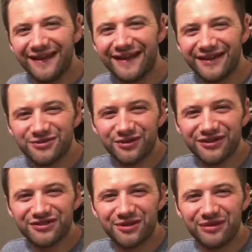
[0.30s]
Hey guys,
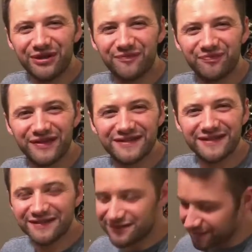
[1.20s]
Drunken Somm here. This
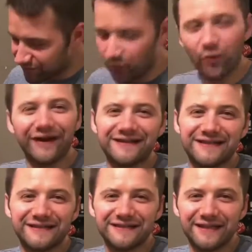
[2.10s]
is Wine in
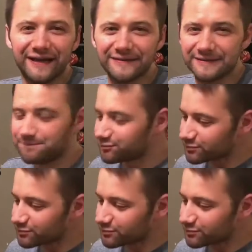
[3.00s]
60 Seconds.